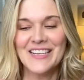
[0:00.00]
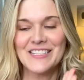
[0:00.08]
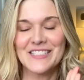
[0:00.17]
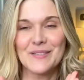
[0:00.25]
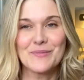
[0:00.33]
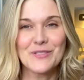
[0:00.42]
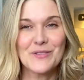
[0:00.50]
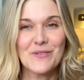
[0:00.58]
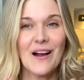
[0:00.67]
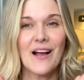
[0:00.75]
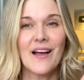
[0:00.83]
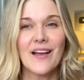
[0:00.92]

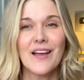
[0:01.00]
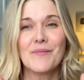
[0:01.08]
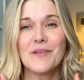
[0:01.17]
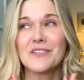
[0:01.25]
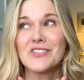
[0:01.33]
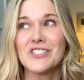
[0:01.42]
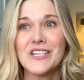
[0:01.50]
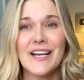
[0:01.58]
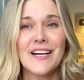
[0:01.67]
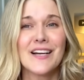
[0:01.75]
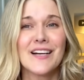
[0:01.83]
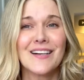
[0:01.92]
Subscribe,
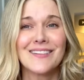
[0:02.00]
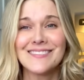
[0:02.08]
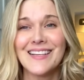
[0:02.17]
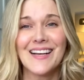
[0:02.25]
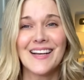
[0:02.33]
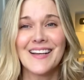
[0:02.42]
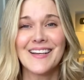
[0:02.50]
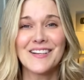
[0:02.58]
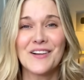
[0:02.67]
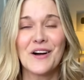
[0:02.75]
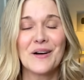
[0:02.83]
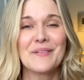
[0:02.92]
share, like,
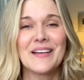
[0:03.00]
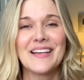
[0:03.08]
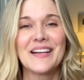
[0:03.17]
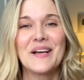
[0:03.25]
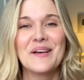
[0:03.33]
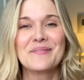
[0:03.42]
comment.